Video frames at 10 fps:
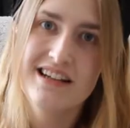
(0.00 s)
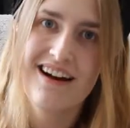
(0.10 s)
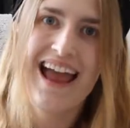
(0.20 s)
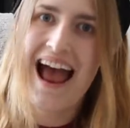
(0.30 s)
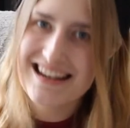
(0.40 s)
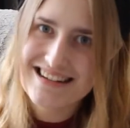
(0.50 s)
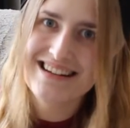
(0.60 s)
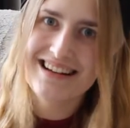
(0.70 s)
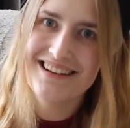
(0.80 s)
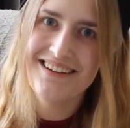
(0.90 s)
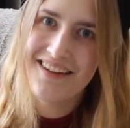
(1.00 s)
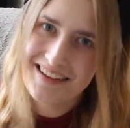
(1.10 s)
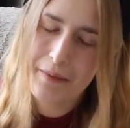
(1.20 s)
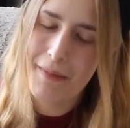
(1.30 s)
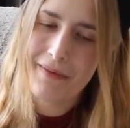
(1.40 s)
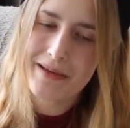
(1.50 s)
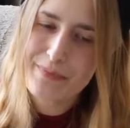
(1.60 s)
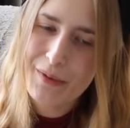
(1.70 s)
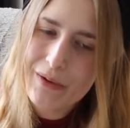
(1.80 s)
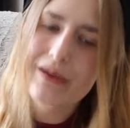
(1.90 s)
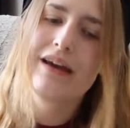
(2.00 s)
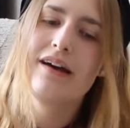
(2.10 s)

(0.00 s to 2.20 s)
What did I actually like about this book?